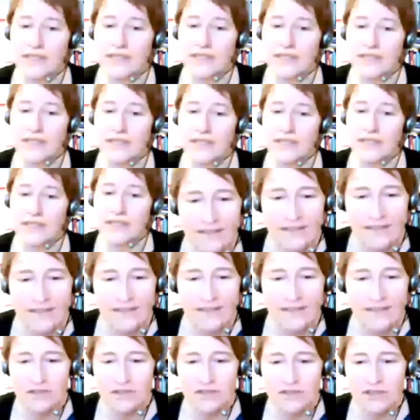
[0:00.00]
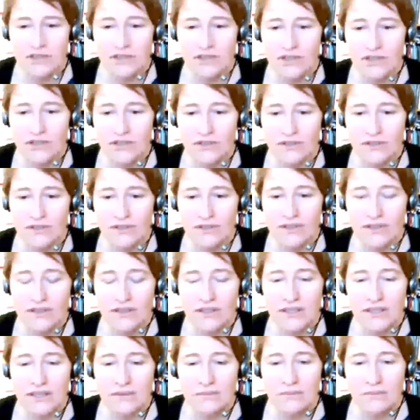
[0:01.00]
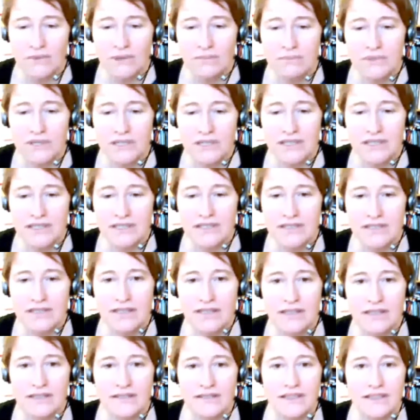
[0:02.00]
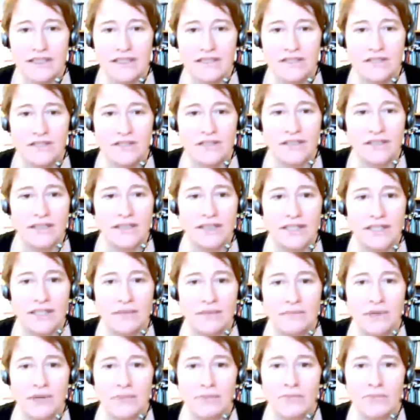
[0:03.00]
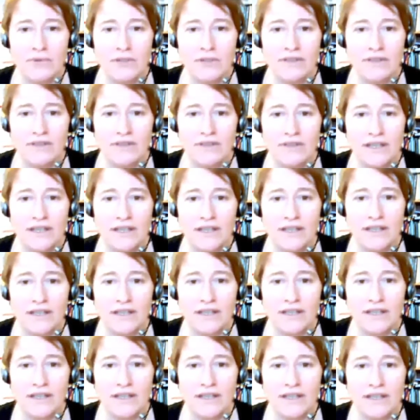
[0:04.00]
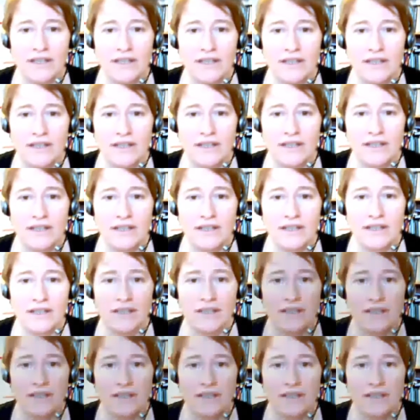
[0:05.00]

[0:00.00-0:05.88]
and just to show you the websites that they actually came up with, this is the Northern